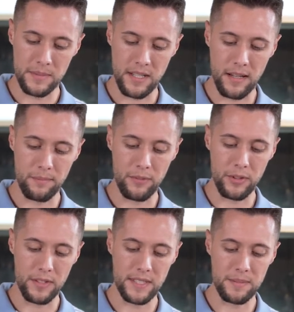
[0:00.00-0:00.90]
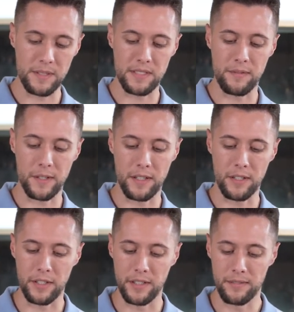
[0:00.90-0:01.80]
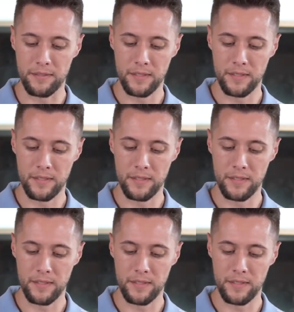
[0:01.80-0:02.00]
Same for this specific area.